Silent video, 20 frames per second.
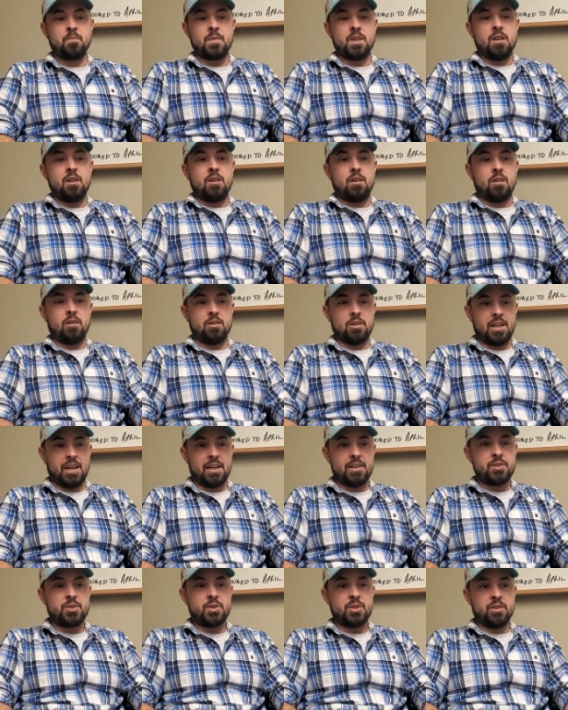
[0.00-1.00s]
Our
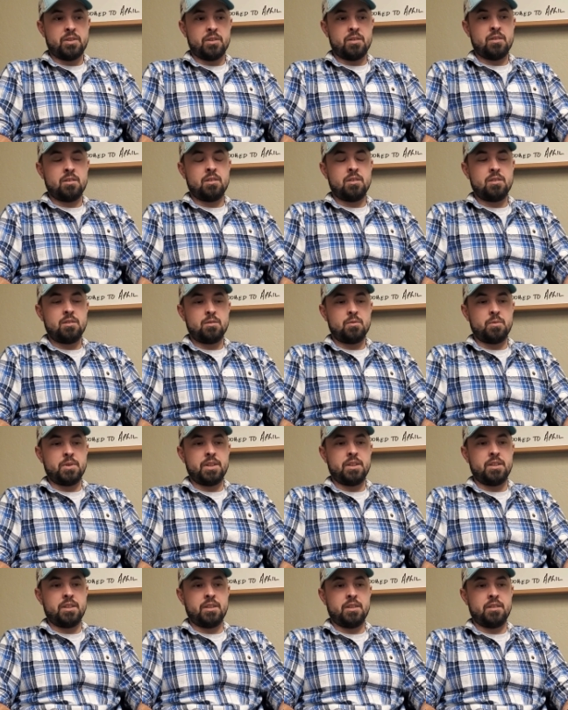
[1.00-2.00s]
last year, we
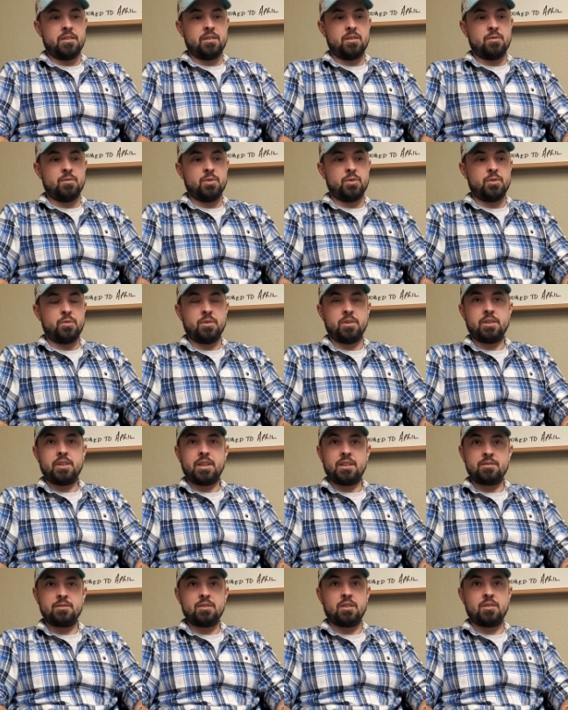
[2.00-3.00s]
did over
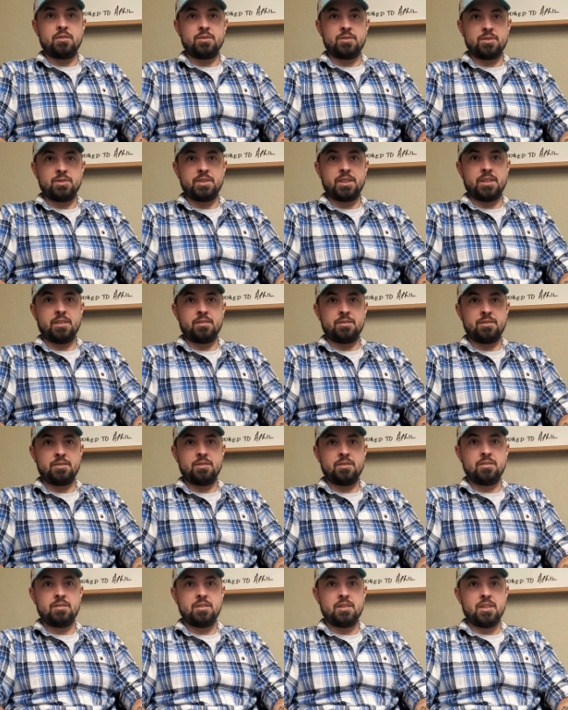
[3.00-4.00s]
$200,000 in
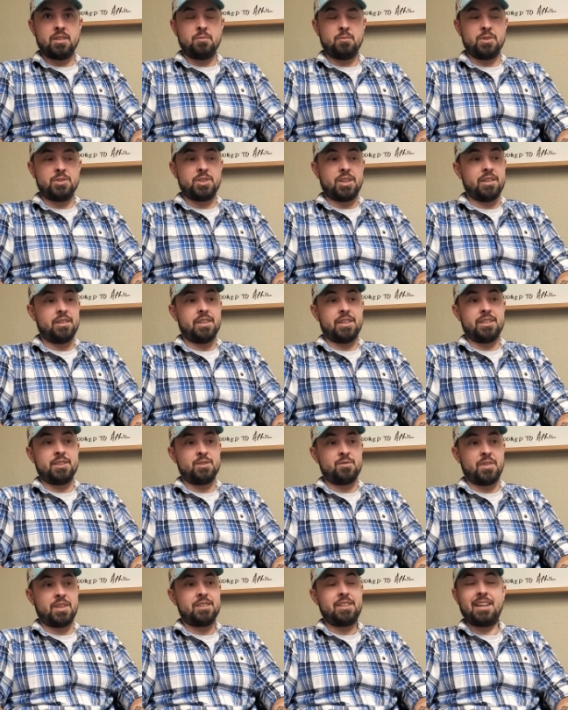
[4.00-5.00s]
sales, which I think is
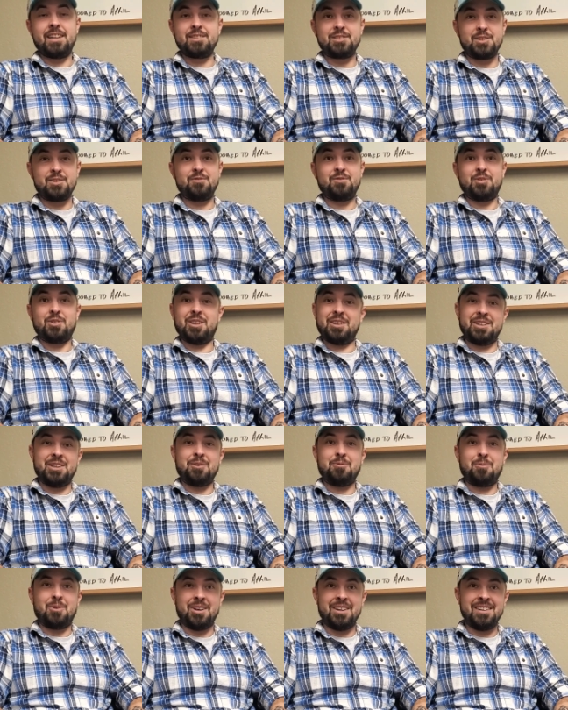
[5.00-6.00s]
fantastic for year
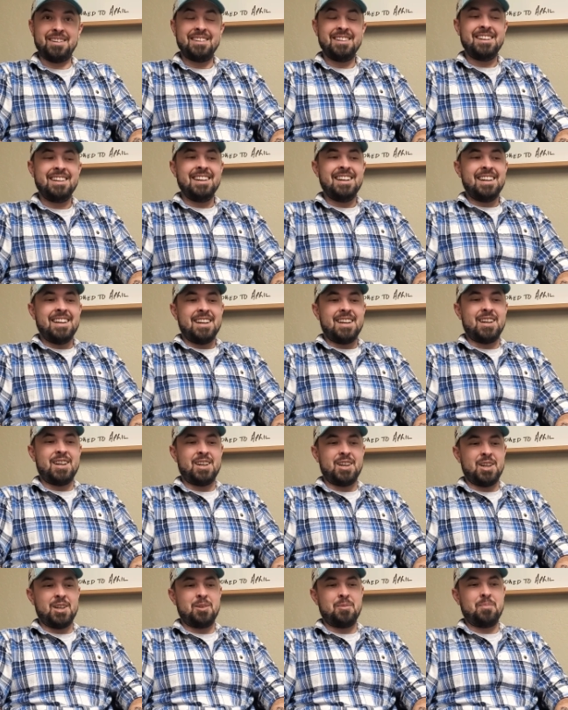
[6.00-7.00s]
one.
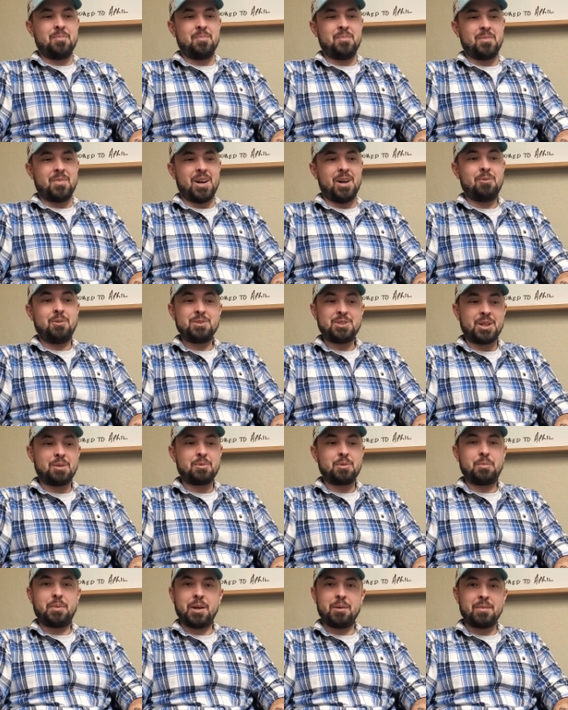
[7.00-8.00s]
I was able to
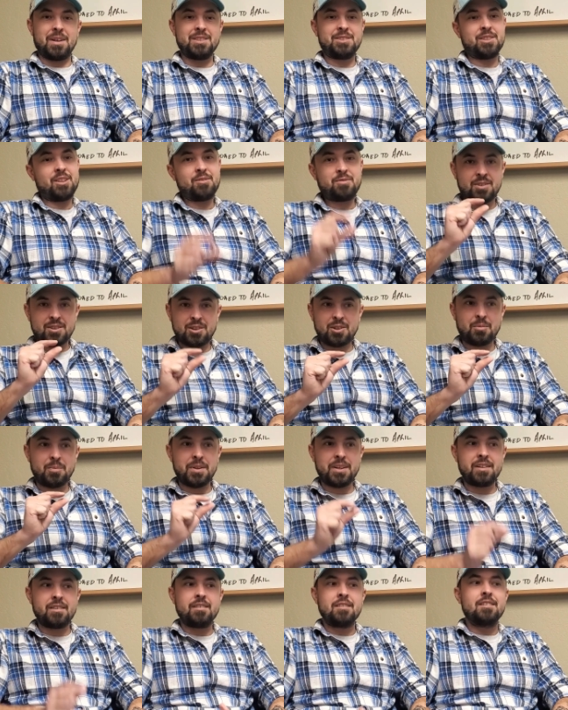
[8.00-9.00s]
pay myself a little
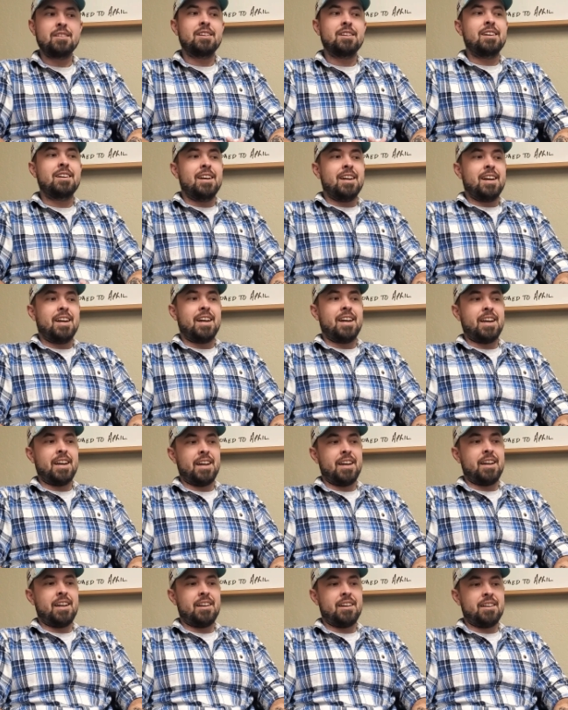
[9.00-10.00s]
bit,
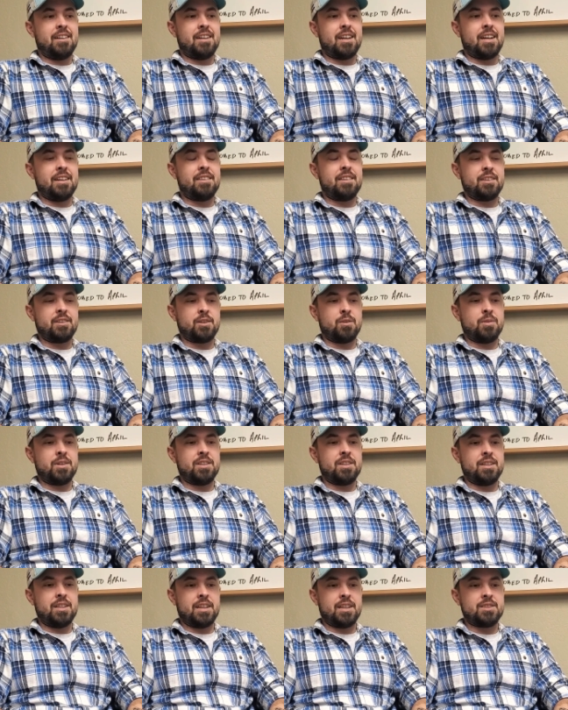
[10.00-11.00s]
and I think going into
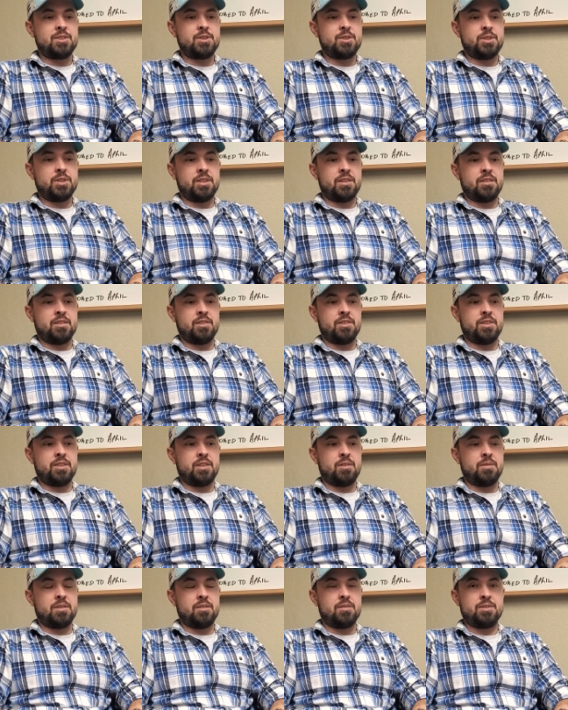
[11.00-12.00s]
next year, it
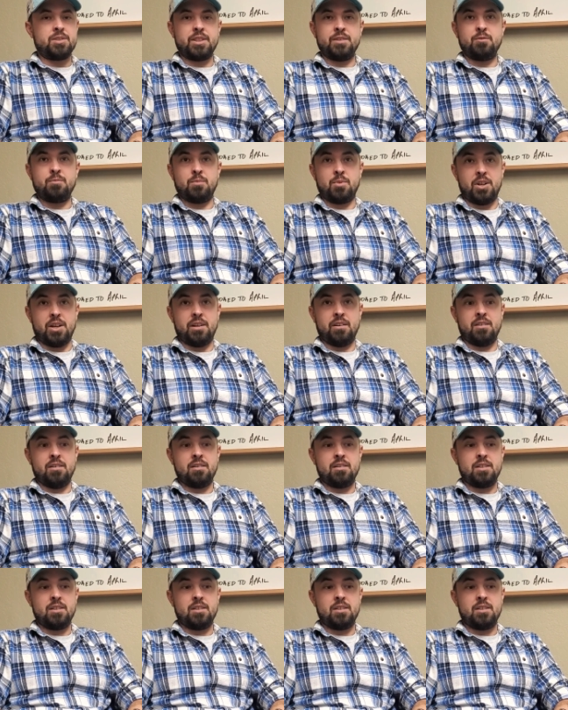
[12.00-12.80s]
looks even brighter.